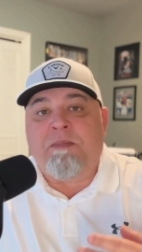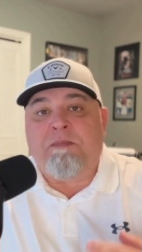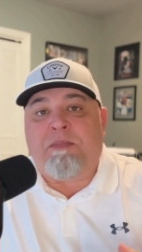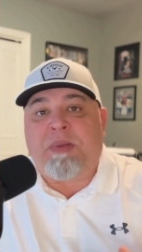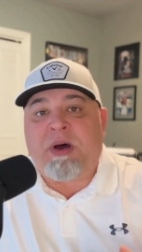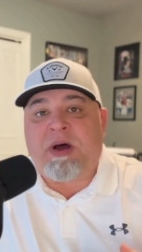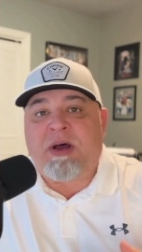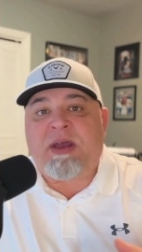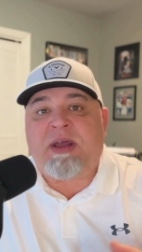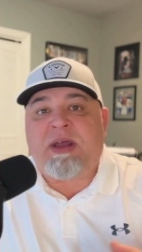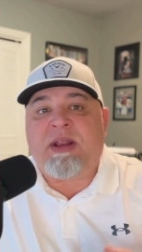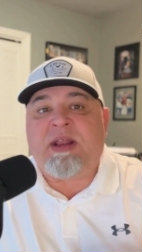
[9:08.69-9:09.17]

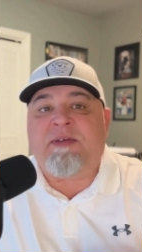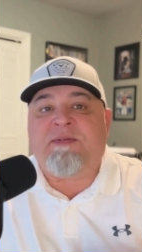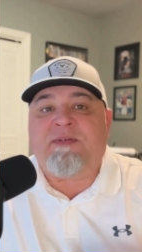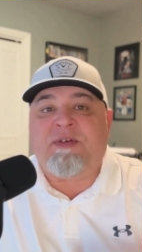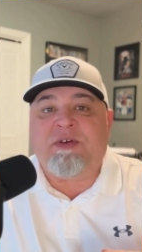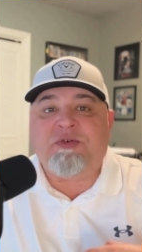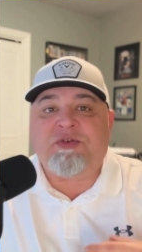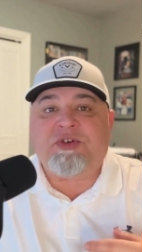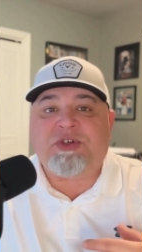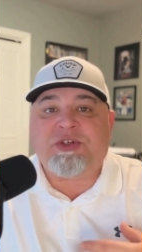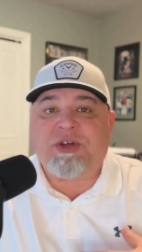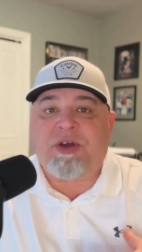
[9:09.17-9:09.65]
But if
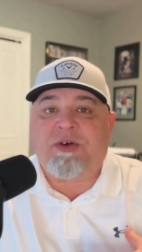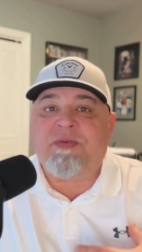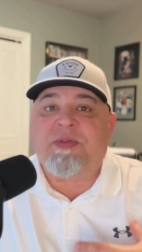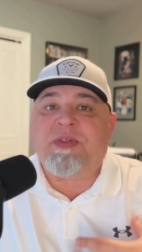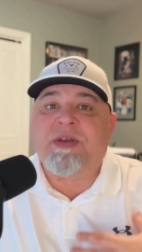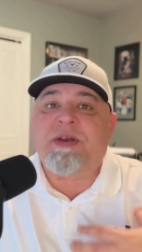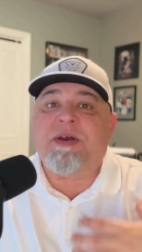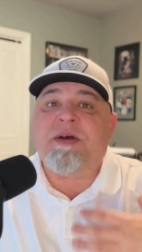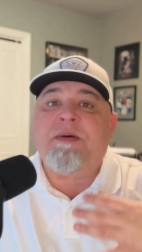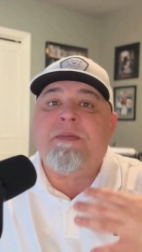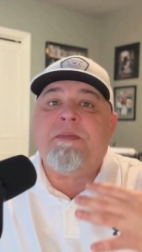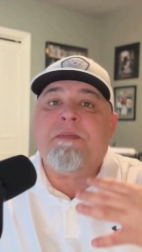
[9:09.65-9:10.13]
you show
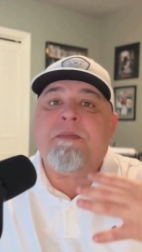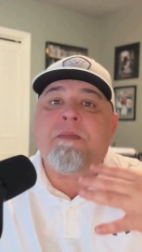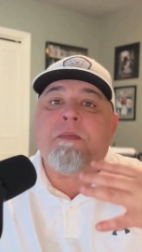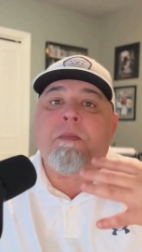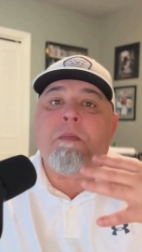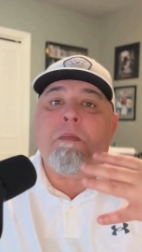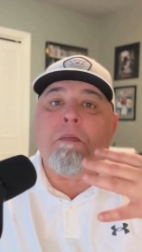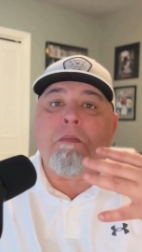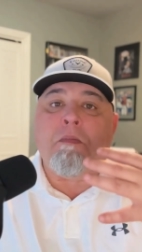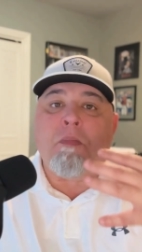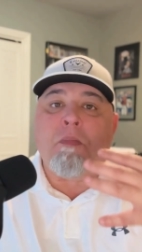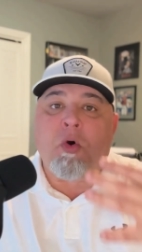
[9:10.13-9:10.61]
them
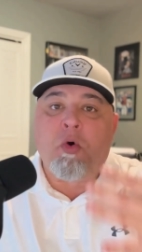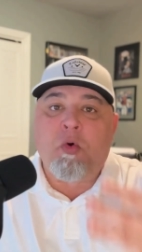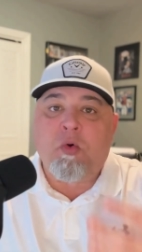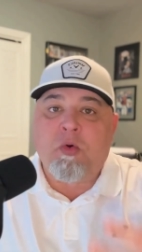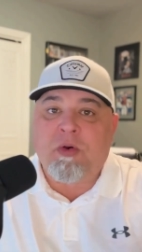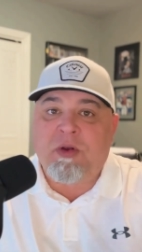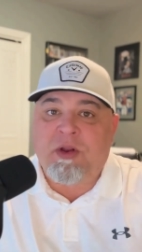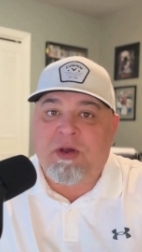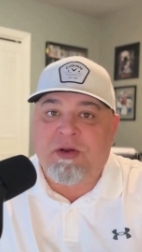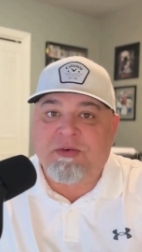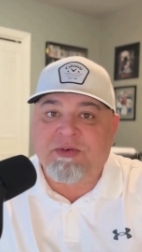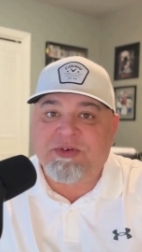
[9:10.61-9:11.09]

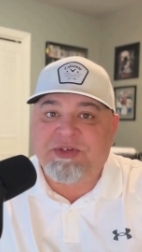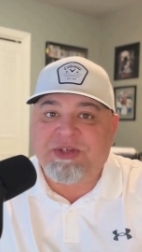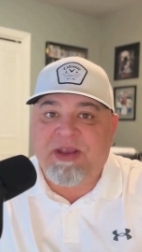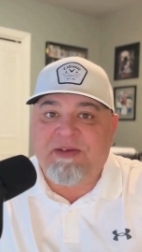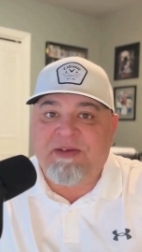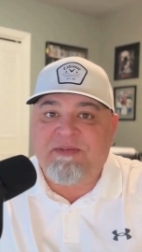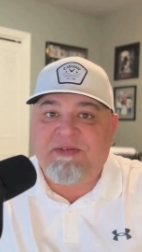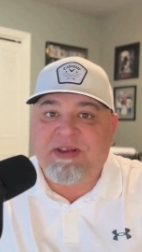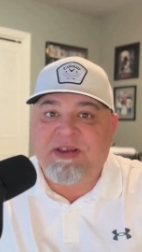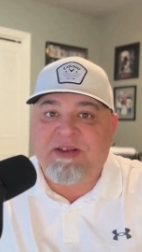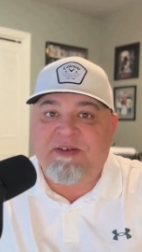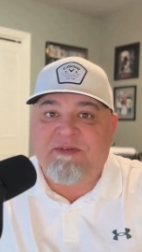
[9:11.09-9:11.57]
more
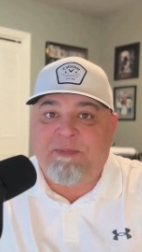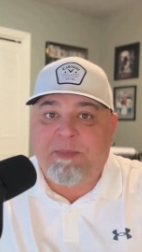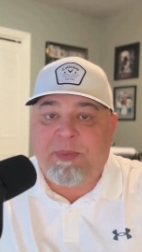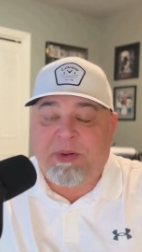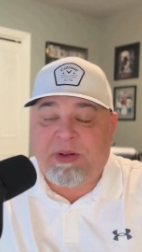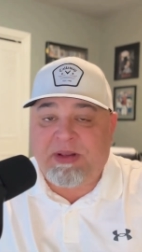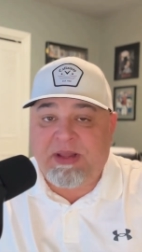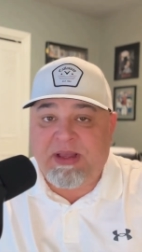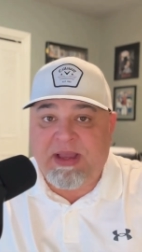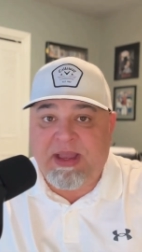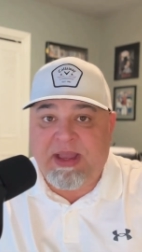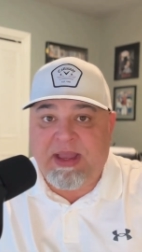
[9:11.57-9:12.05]
longevity of
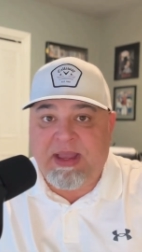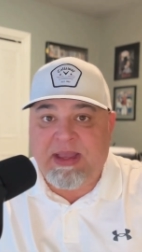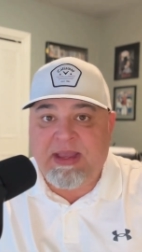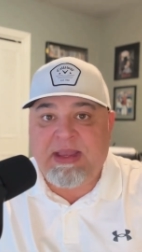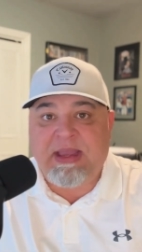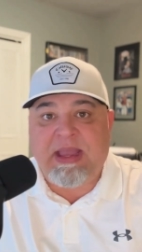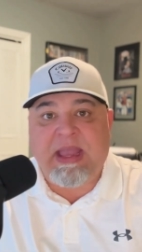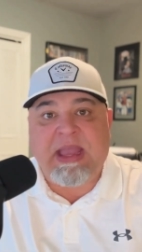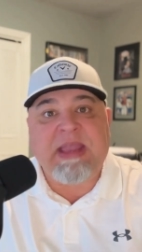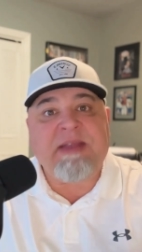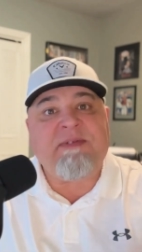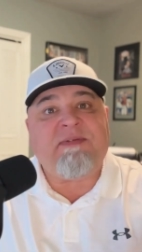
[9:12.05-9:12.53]

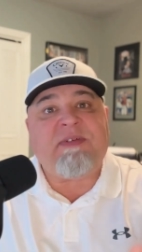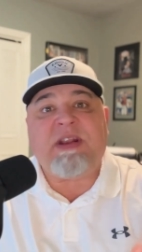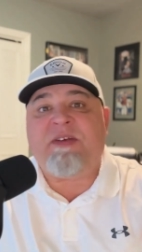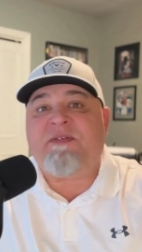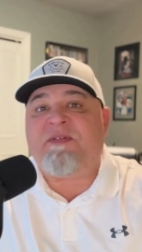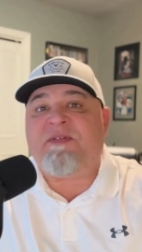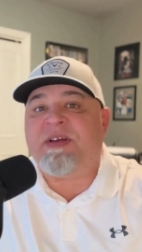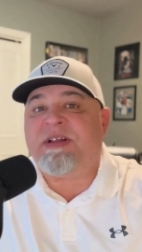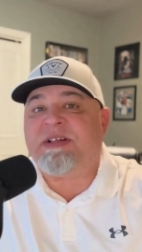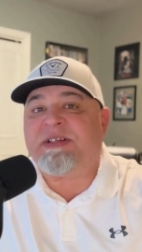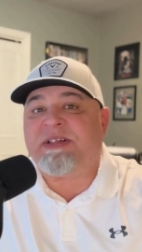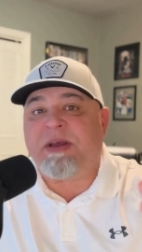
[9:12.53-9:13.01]
play, even
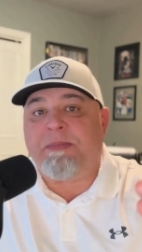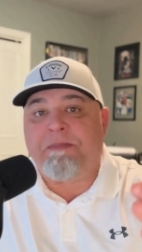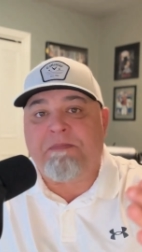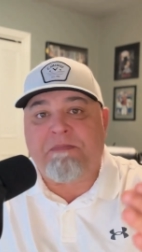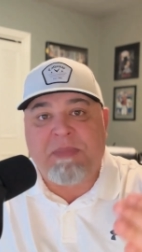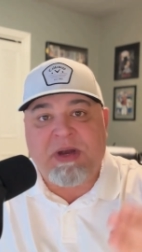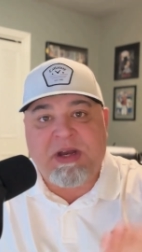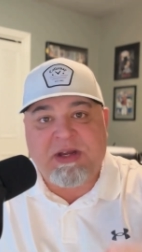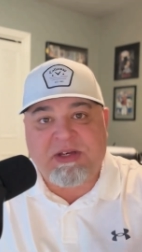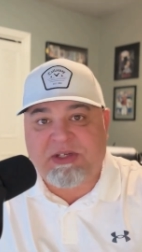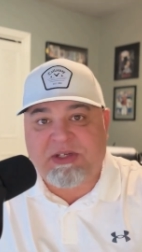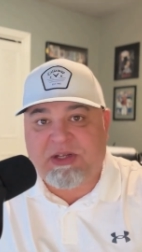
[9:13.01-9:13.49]
if it's a
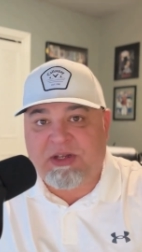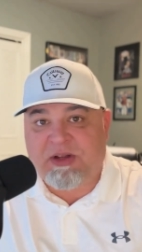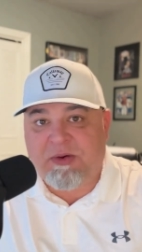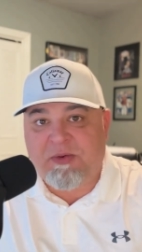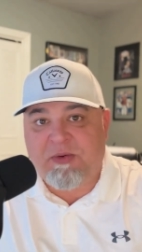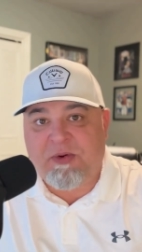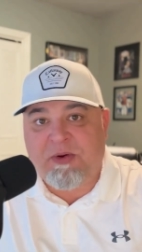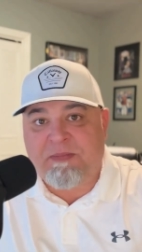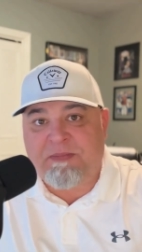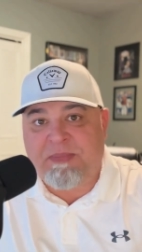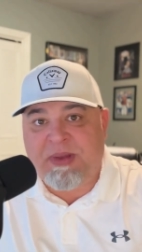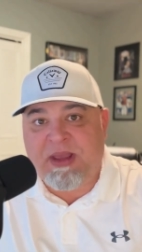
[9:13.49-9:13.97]
much
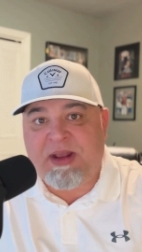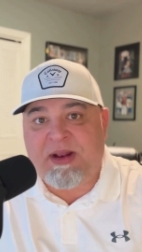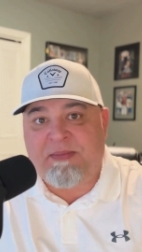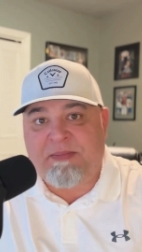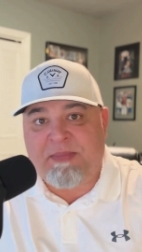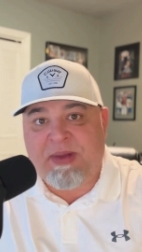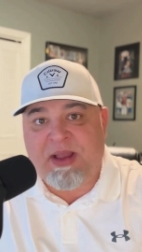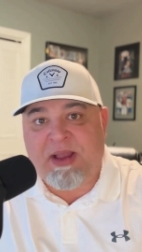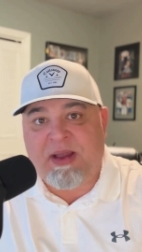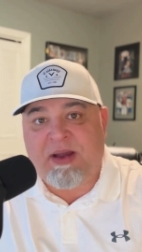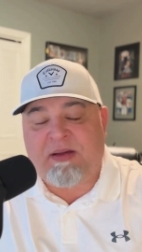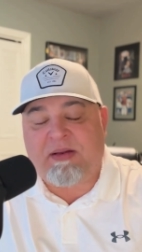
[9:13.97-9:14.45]
lower bet
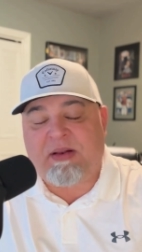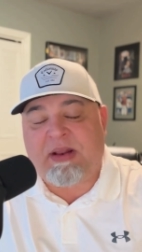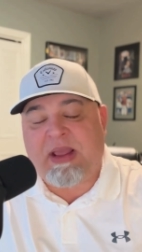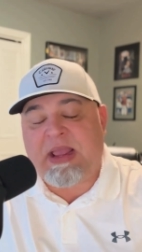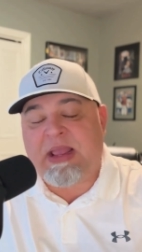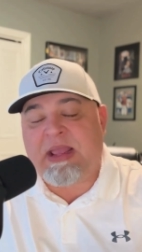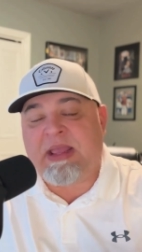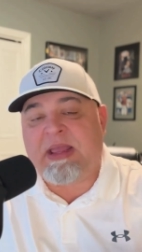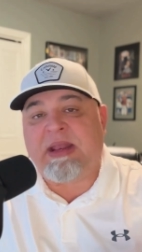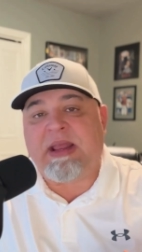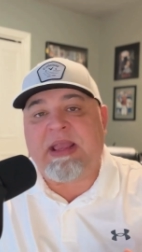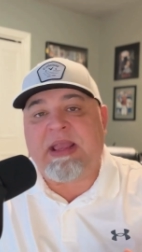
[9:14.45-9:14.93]
amount,
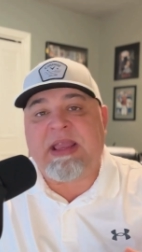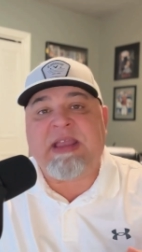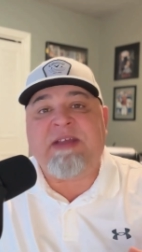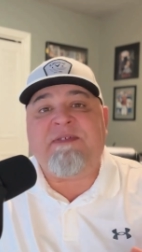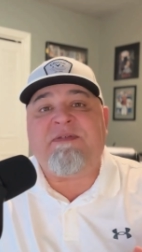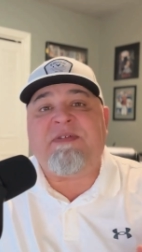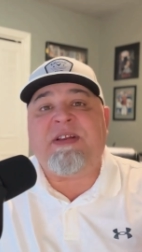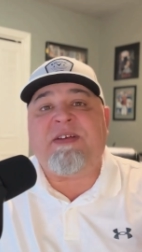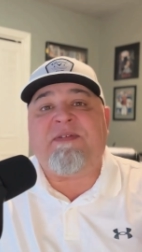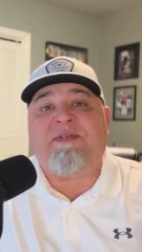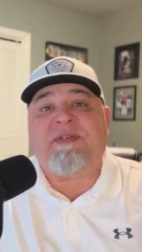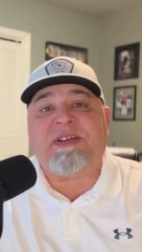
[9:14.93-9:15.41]
and
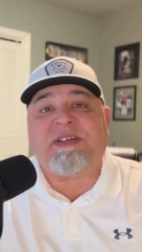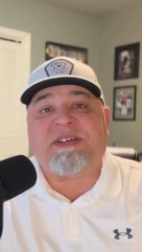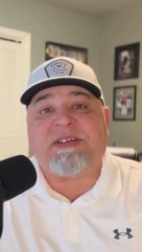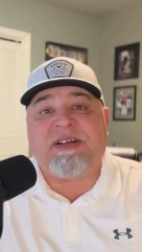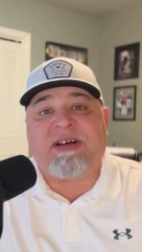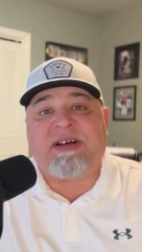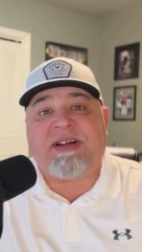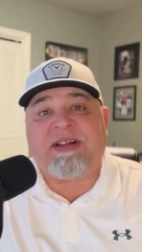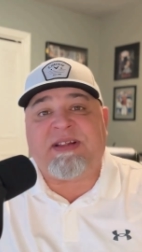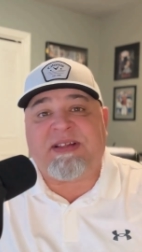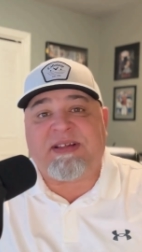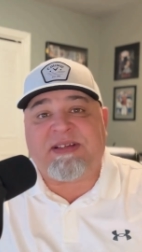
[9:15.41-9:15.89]
even if it's
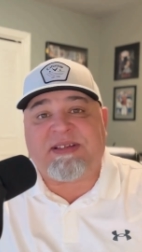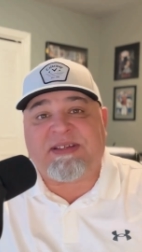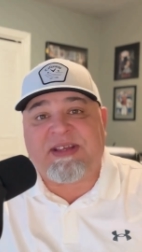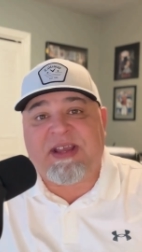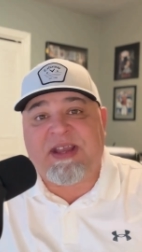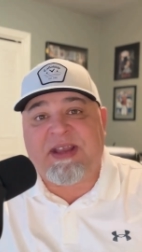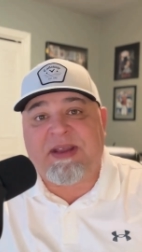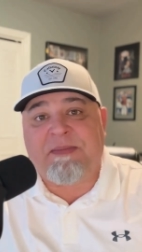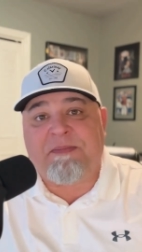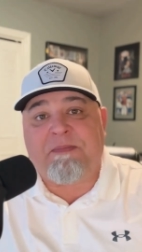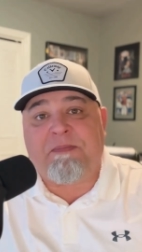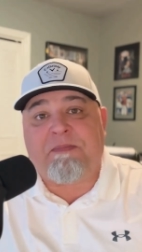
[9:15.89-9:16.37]
not at the
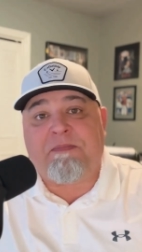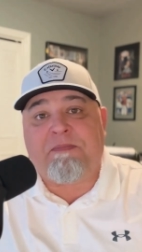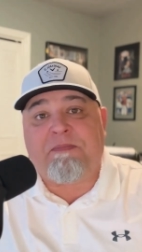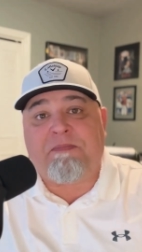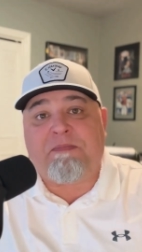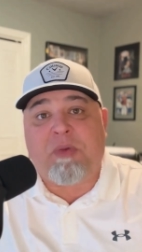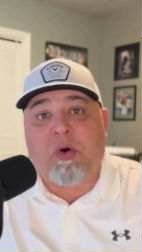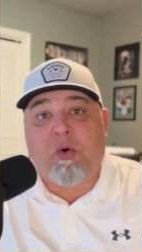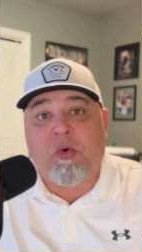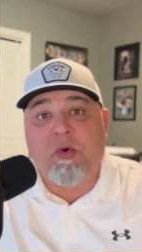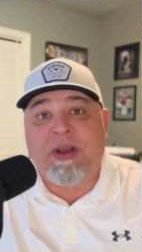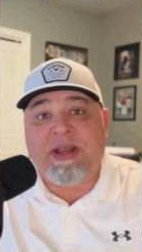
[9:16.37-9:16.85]
same
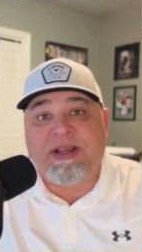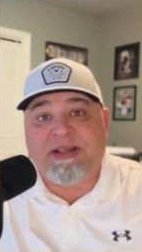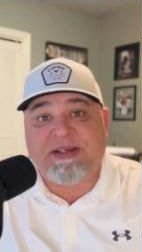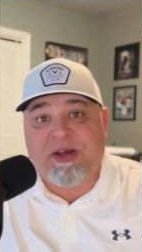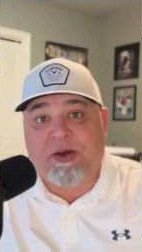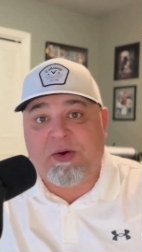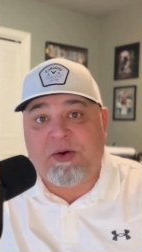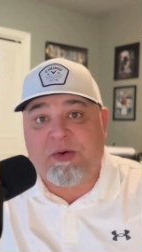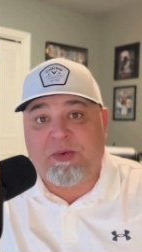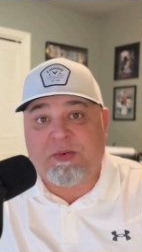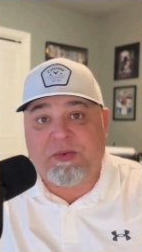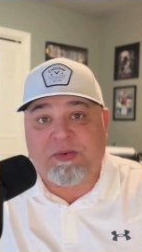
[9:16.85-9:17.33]
point
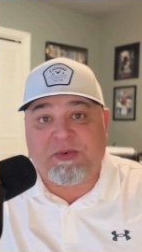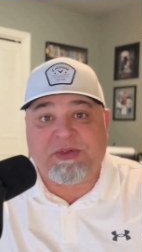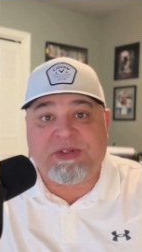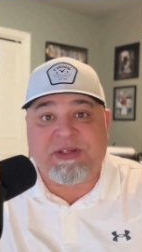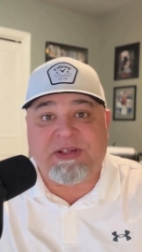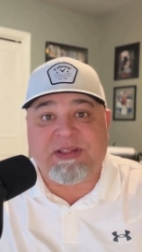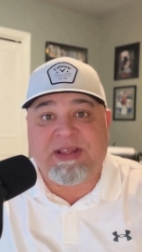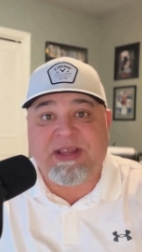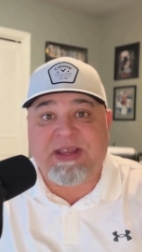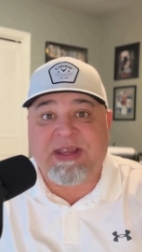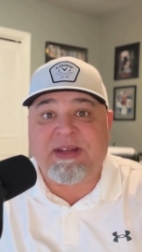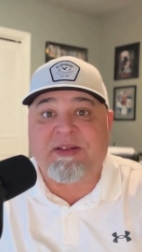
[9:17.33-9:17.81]
totals
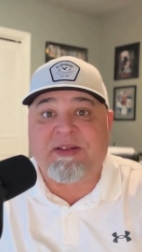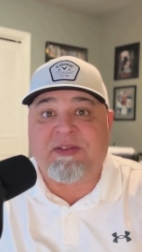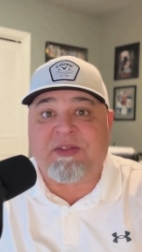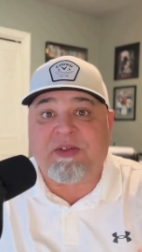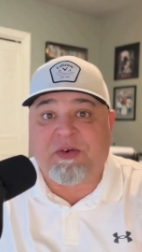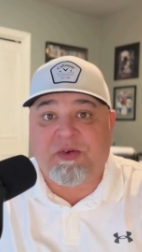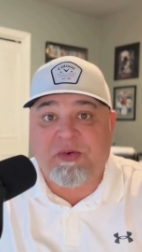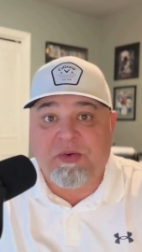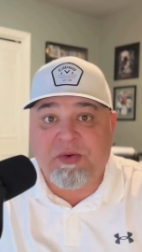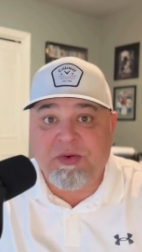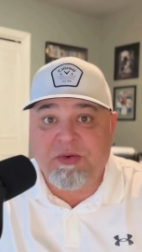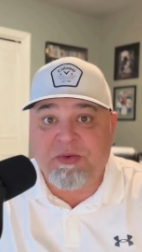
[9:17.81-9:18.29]
at the end of the
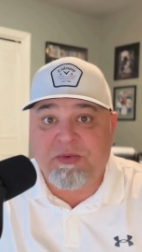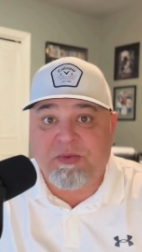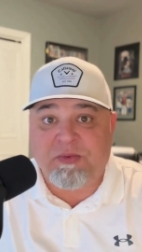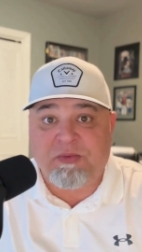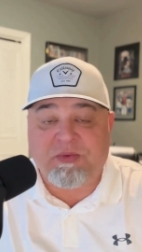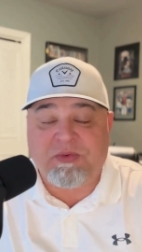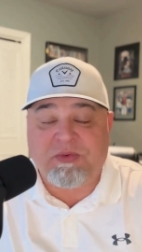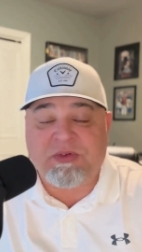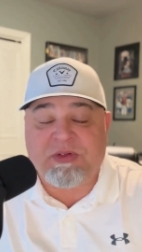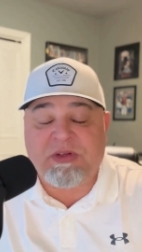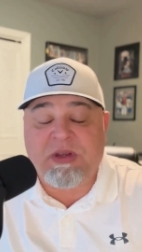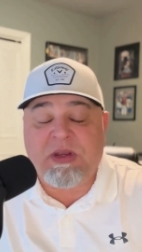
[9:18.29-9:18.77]

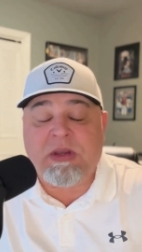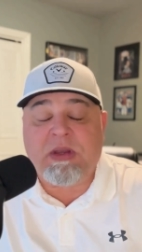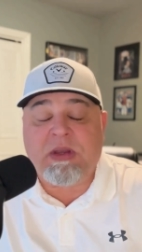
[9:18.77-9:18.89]
cruise,